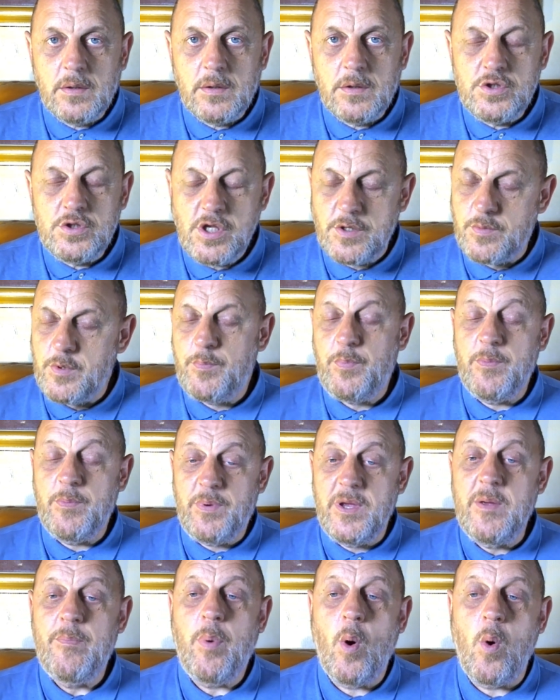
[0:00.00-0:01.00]
There would be
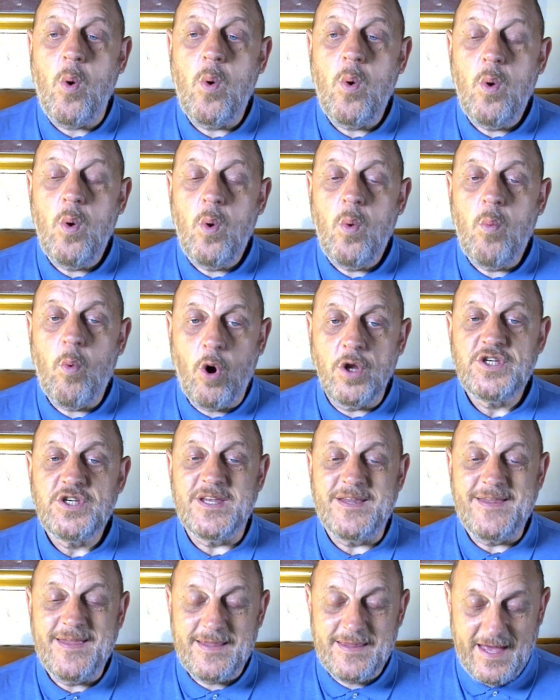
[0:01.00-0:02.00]
people
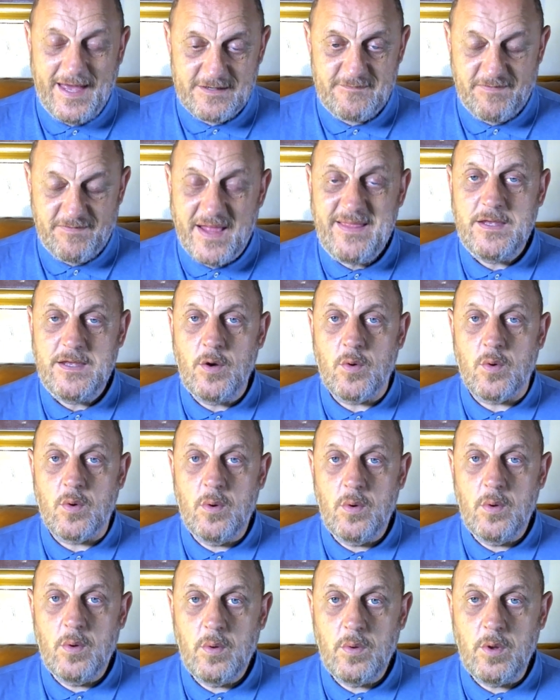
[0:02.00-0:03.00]
watching this video
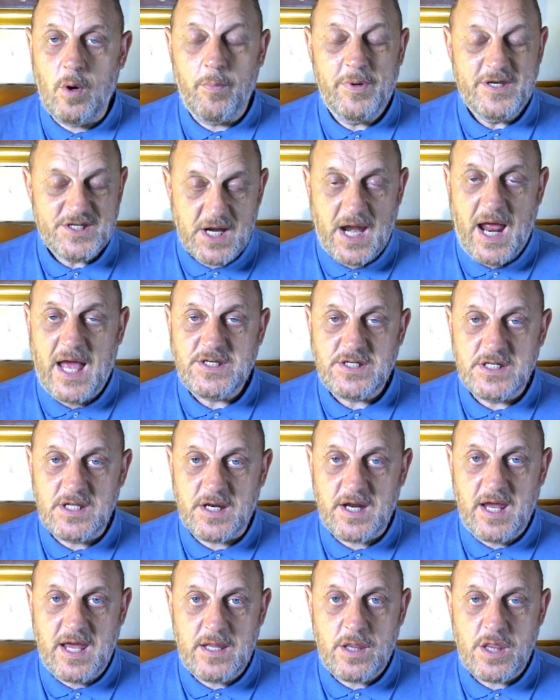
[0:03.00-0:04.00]
that'll be scratching their
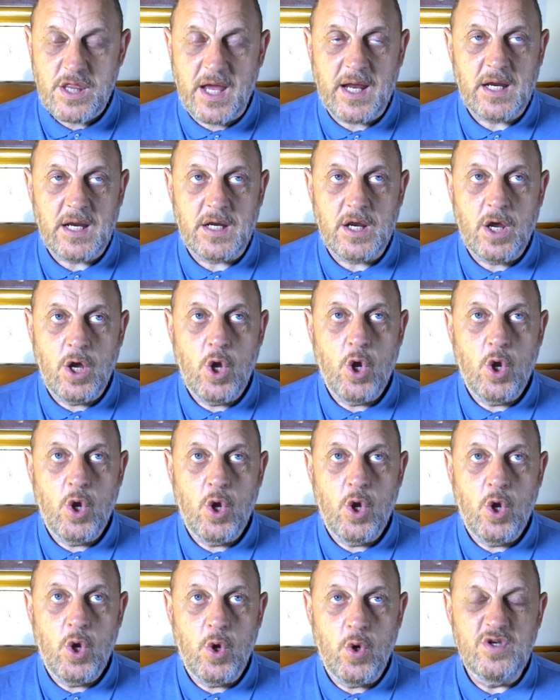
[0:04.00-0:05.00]
head thinking,
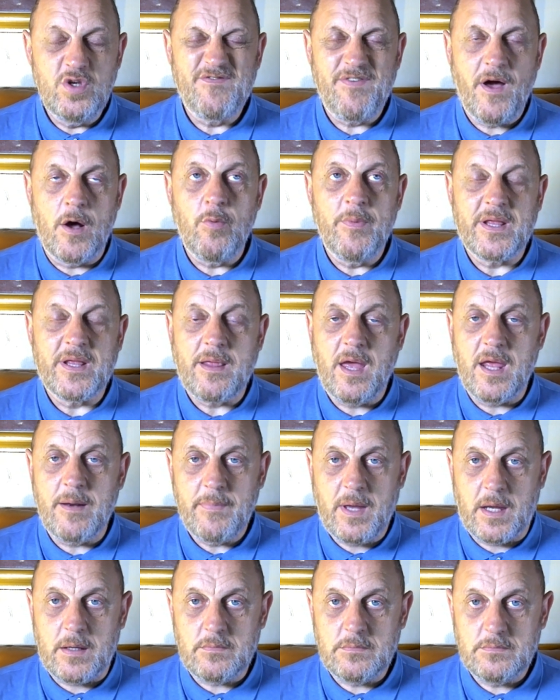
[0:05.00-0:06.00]
who's Val McDermid?
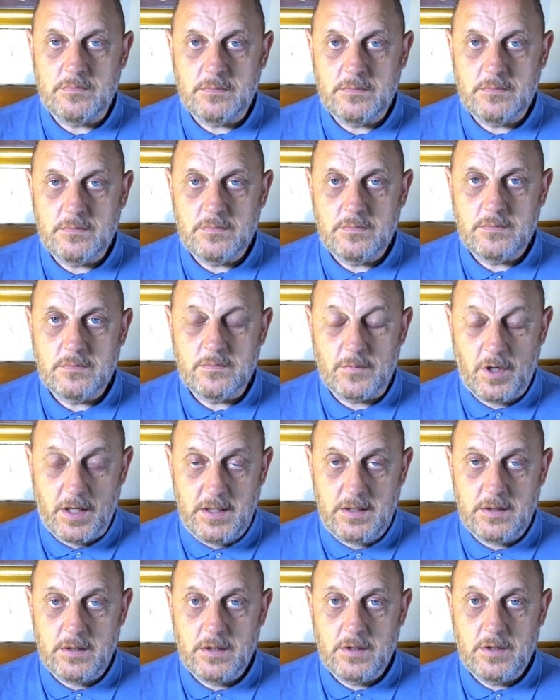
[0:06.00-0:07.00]
Right?
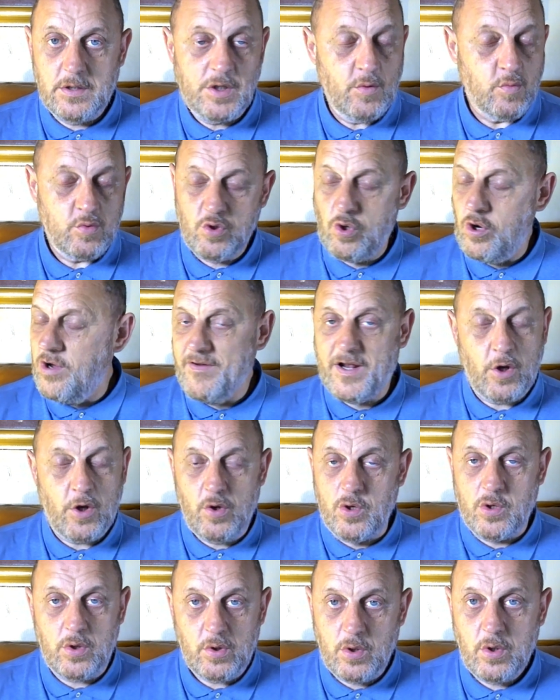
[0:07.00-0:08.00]
They'll not have a clue.
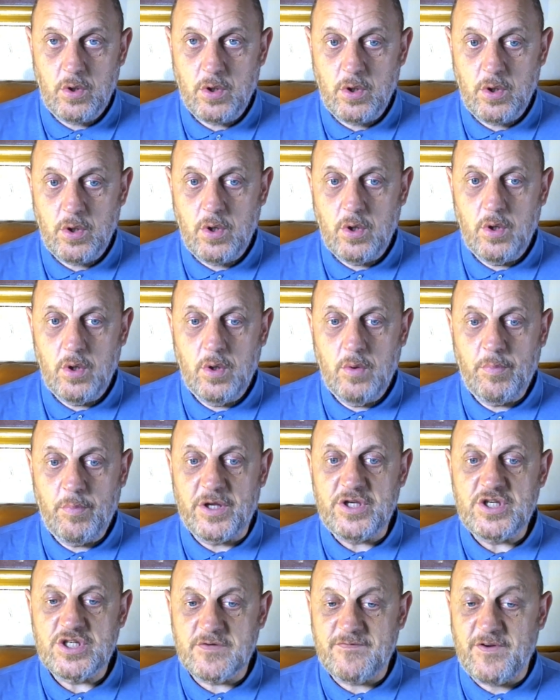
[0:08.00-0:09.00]
But
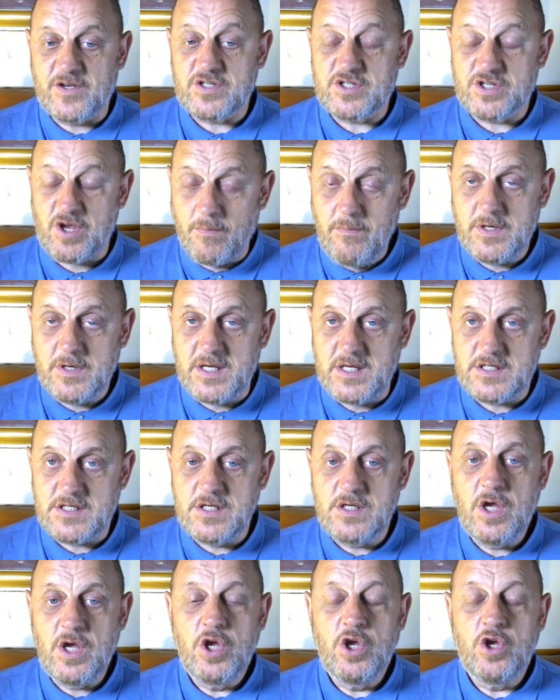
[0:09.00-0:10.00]
for some reason,
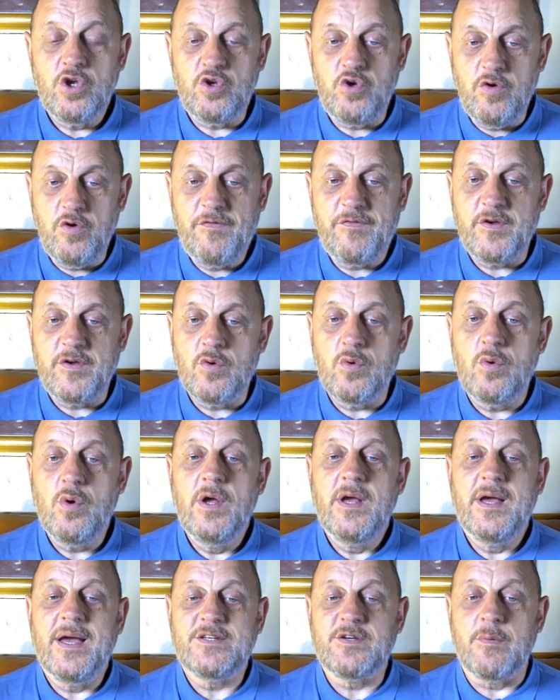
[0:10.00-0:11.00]
you feel
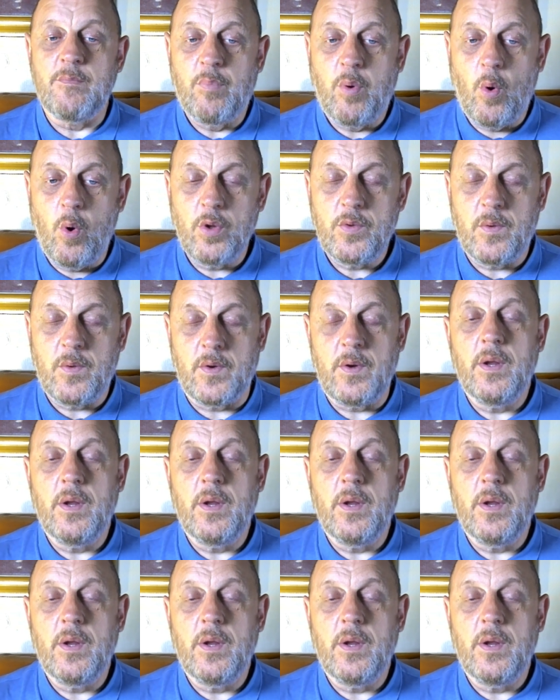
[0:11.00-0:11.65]
it's important